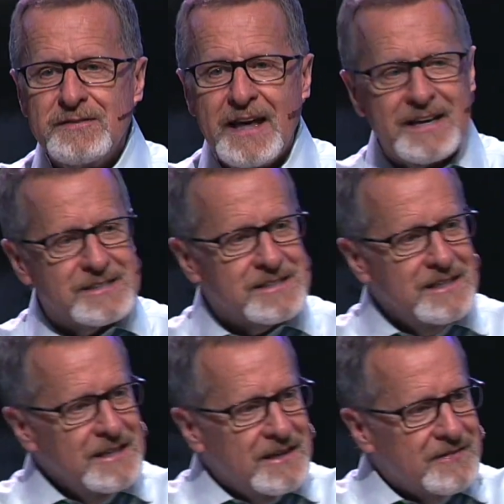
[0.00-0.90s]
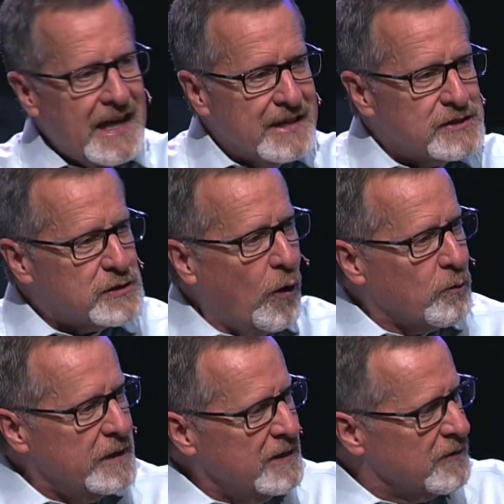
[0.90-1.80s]
that is so
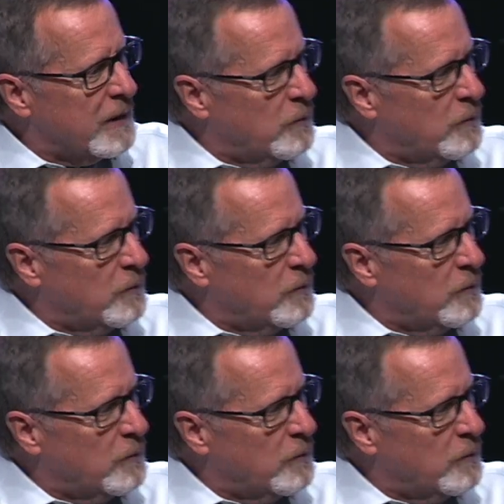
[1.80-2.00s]
real that